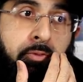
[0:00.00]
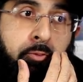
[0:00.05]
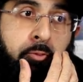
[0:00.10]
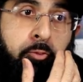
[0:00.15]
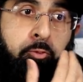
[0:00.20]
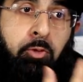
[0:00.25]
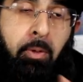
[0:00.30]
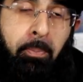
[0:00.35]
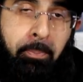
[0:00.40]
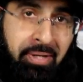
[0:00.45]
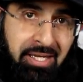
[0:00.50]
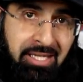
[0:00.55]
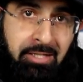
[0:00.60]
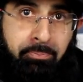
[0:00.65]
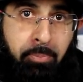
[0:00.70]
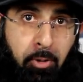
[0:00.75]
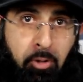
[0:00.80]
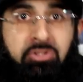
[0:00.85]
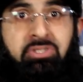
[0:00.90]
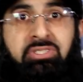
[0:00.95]

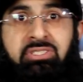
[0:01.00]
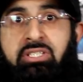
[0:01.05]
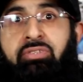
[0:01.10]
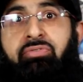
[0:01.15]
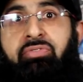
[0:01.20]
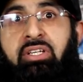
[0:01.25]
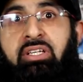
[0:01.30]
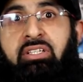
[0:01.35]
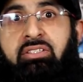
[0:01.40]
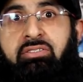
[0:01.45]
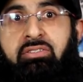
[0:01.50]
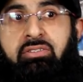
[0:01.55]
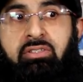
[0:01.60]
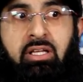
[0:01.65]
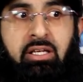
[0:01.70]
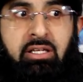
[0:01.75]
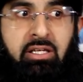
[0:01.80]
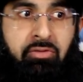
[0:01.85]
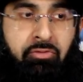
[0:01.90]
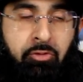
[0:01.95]
repeat positive things.
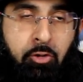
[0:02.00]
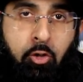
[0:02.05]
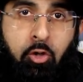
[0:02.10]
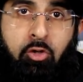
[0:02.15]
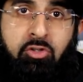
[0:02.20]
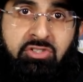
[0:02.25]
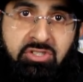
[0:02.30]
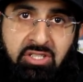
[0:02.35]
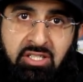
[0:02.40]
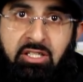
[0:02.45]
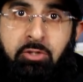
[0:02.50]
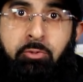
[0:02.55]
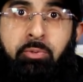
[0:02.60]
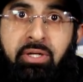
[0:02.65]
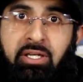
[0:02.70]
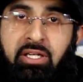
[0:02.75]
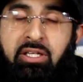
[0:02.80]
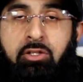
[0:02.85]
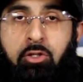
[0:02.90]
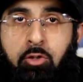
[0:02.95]
Like if you're constantly
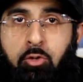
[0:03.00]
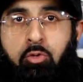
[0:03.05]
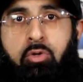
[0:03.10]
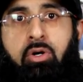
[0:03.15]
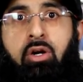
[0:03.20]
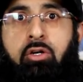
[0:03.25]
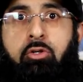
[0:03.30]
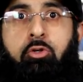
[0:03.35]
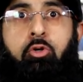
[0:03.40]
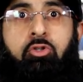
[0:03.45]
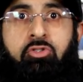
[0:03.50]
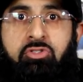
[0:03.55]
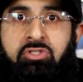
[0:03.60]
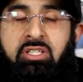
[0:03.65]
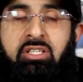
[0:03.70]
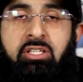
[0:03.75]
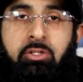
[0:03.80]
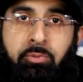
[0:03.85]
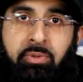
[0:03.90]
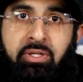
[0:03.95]
reading the Quran,
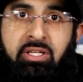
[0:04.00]
constantly